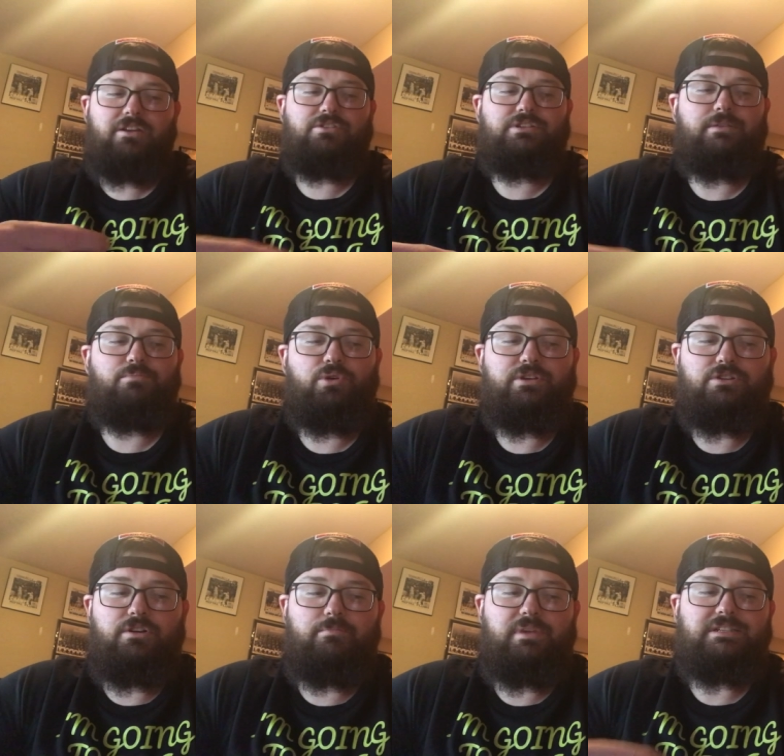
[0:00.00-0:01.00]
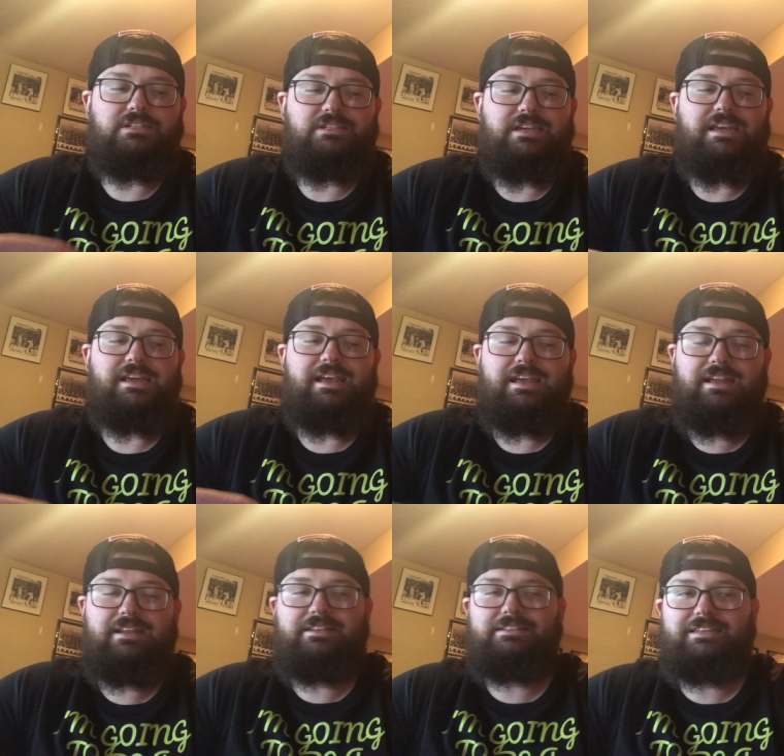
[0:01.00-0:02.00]
symbol is going to be
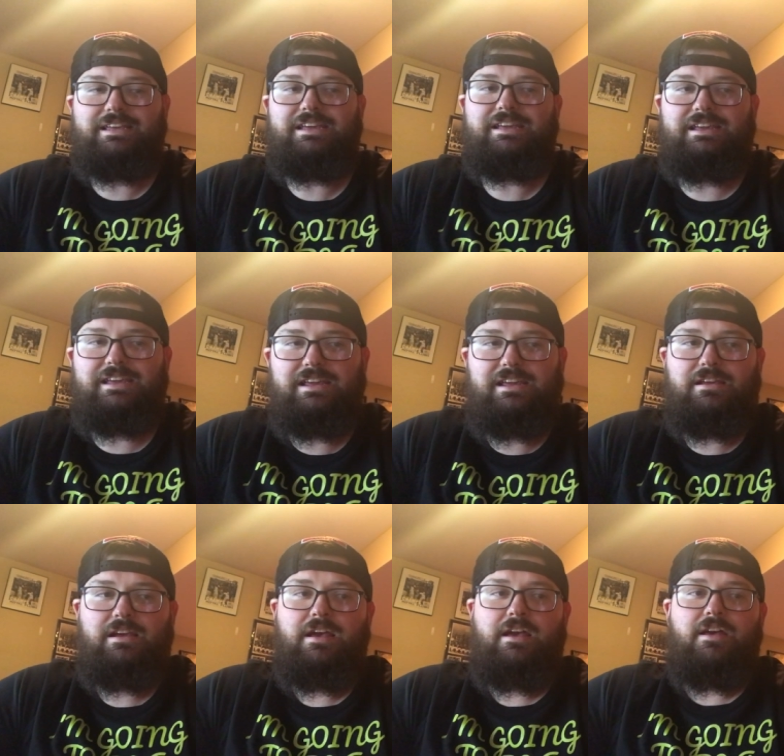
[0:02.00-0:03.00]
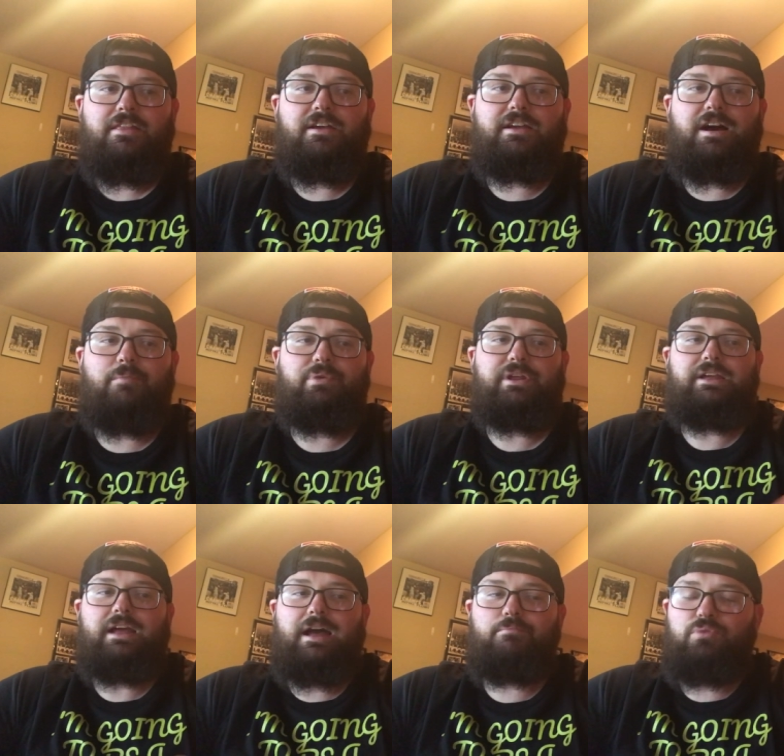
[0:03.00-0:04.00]
ZNTE. The company,
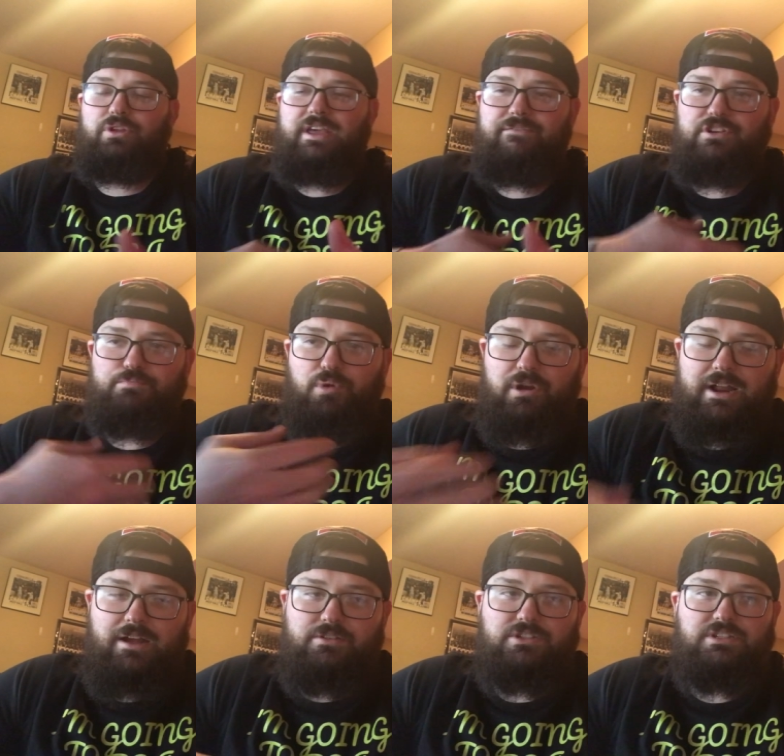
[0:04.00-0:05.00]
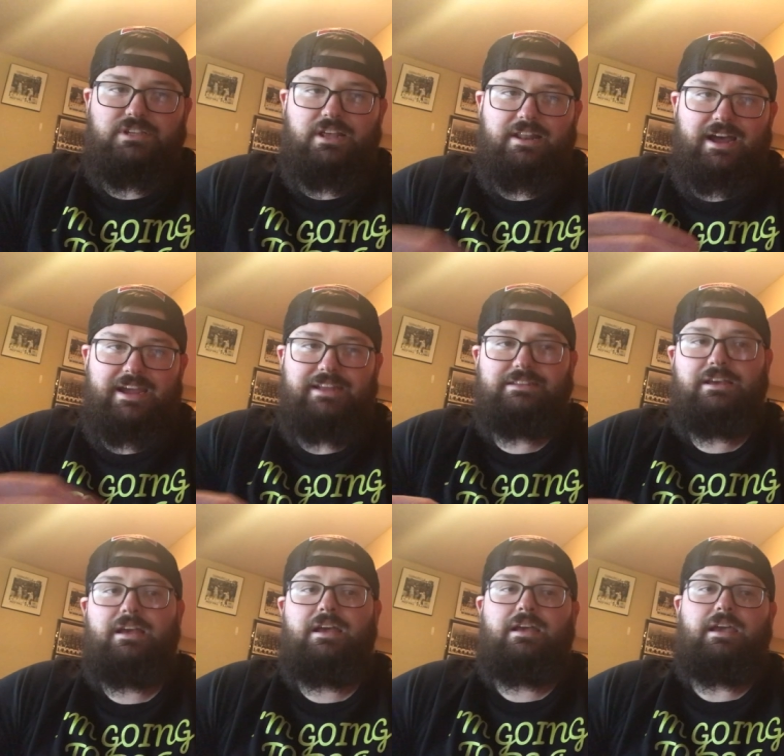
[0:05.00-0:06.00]
I believe, is pronounced Zanite,
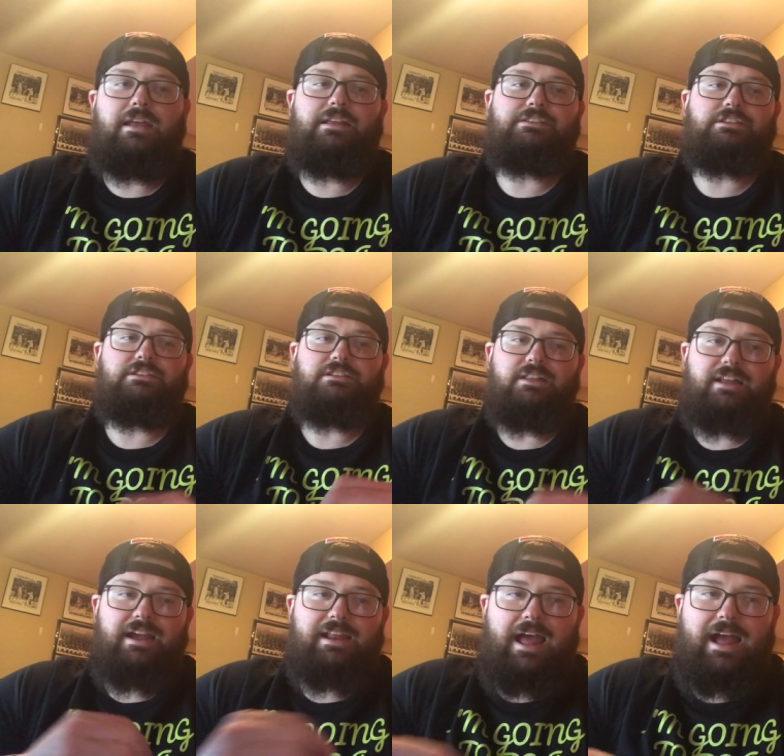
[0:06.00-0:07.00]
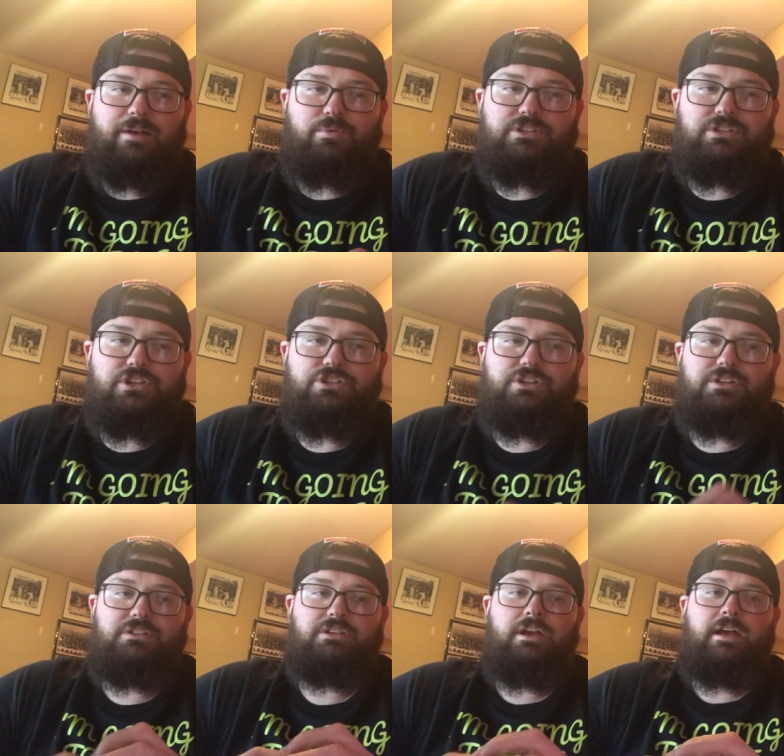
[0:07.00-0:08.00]
and it's Zanite
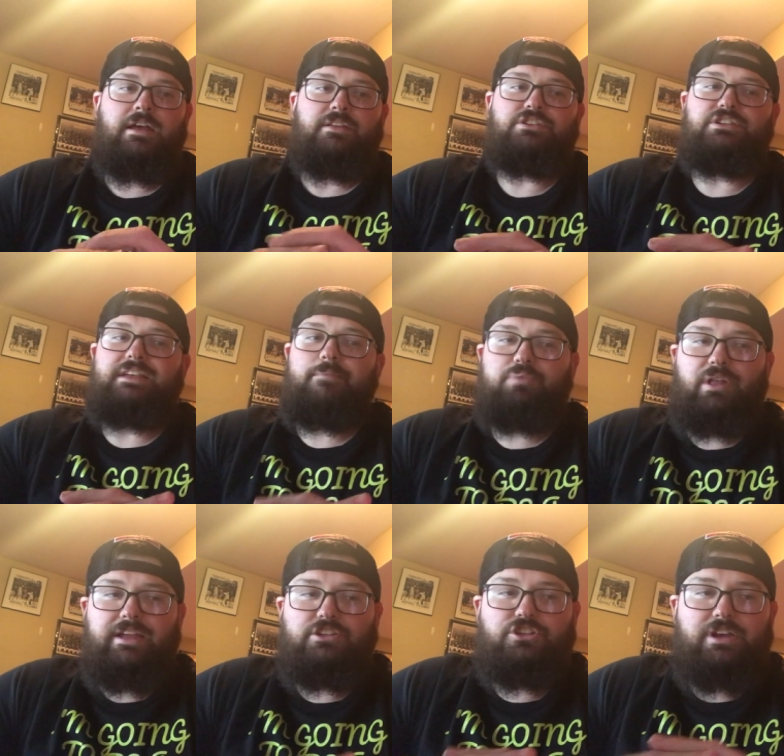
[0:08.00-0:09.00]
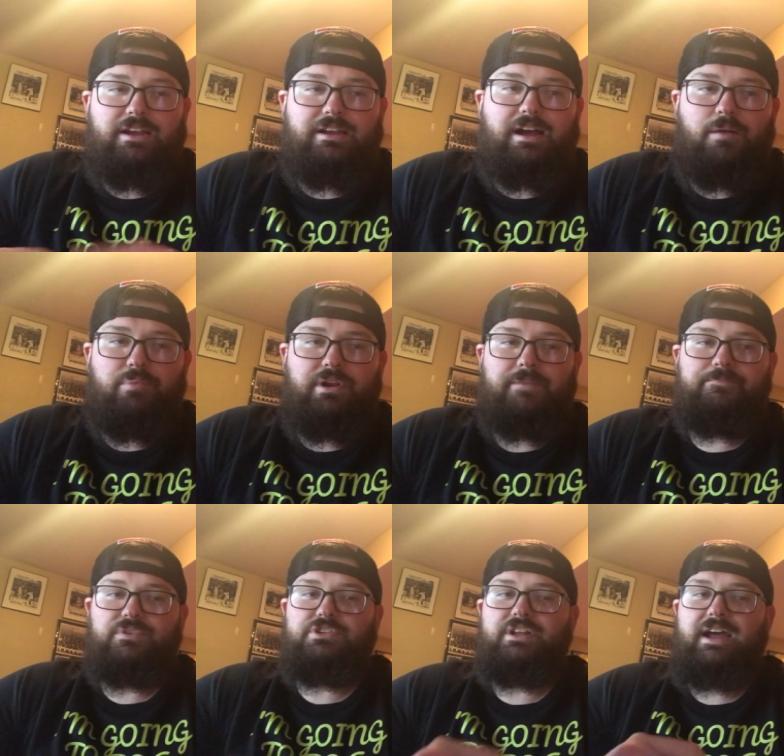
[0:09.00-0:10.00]
Acquisitions. This is a blank check company.
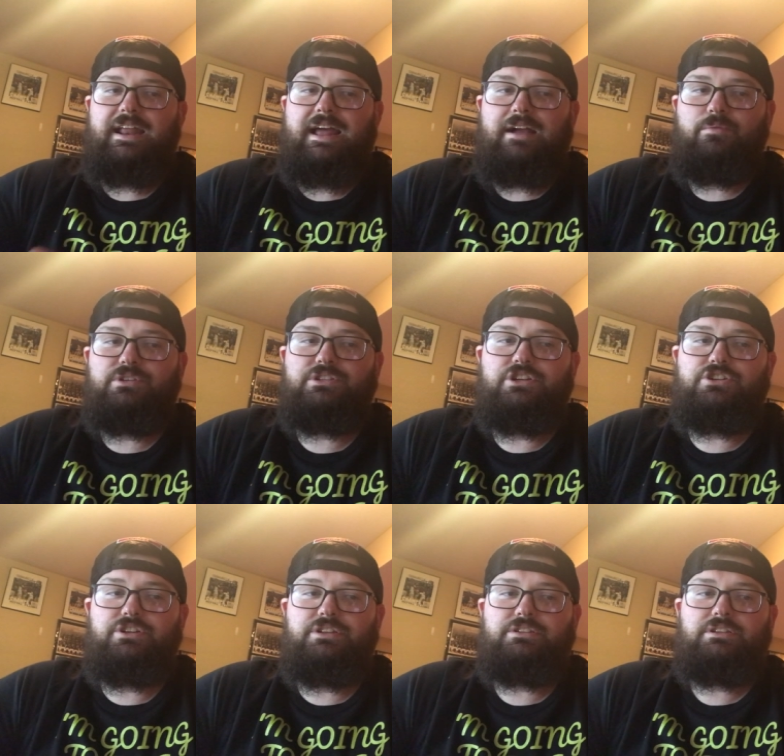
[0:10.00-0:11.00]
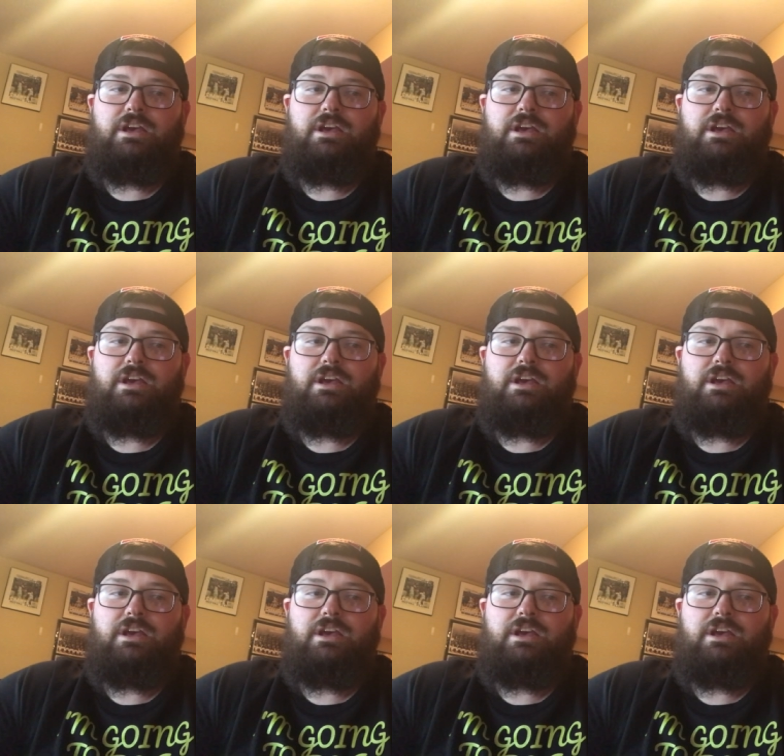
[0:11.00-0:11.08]
Zanite Acquisitions